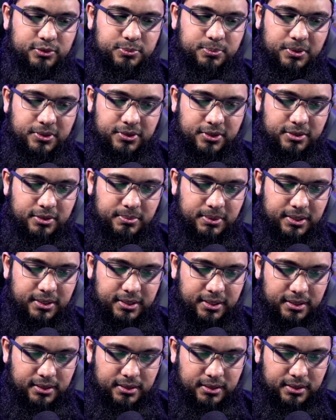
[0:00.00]
his brother had
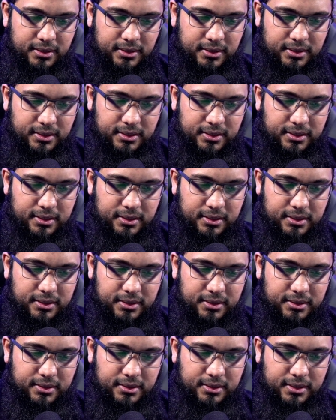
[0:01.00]
been killed
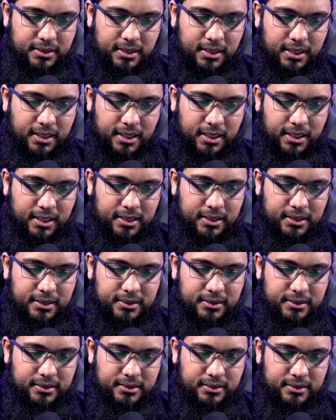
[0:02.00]
uh,
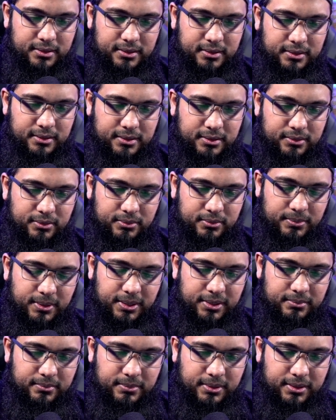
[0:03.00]
and uh, you know
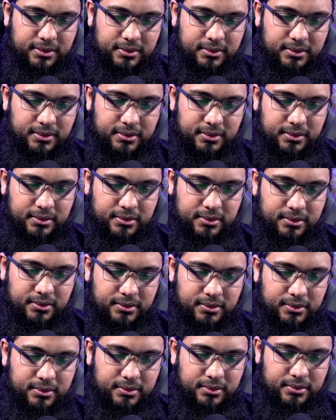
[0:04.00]
by by the
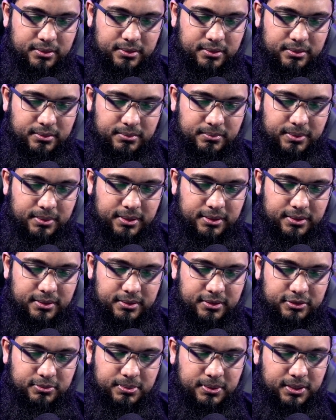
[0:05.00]
uh, by
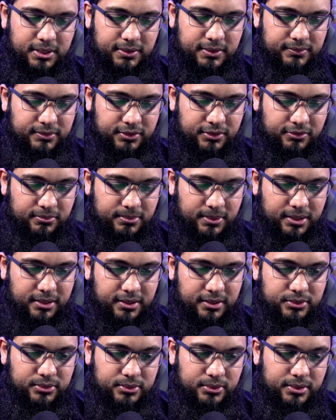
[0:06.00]
the disbelievers of
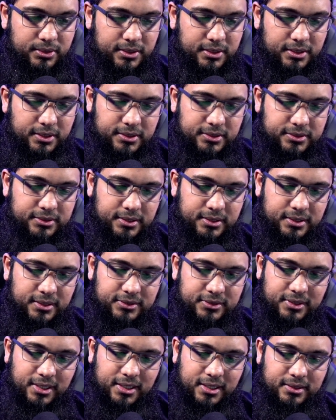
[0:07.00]
Makkah. So
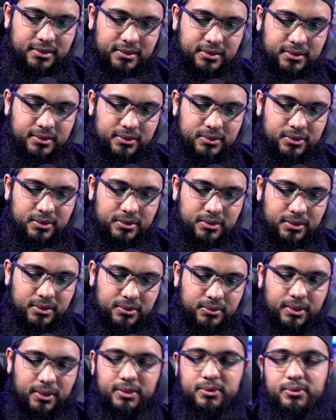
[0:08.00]
Sayyidina Sa'ad
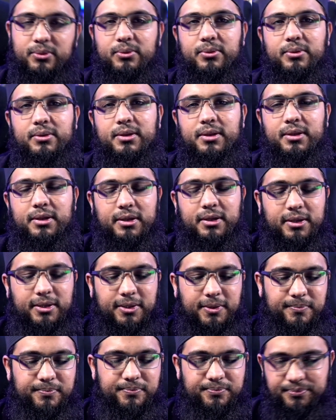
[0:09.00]
radiallahu anhu,
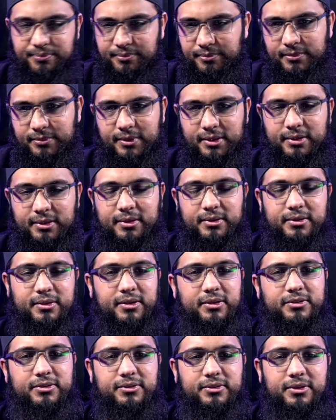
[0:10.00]
um, the
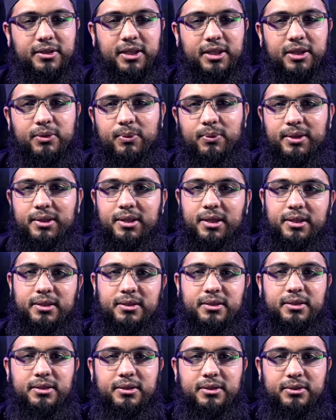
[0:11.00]
narrations that he went
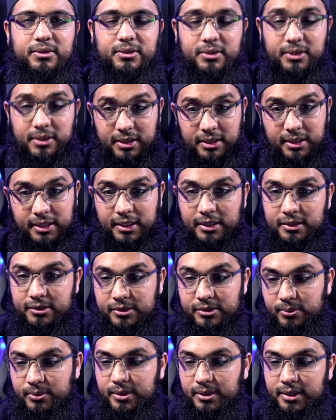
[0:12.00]
and uh, he, he,
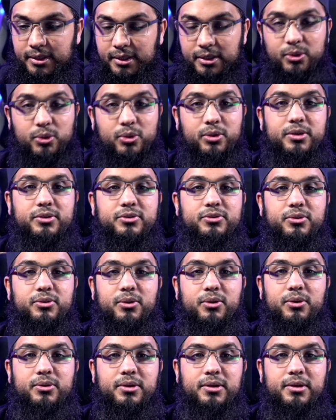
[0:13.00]
killed someone and he took his
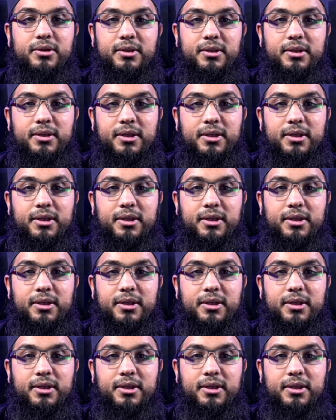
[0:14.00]
sword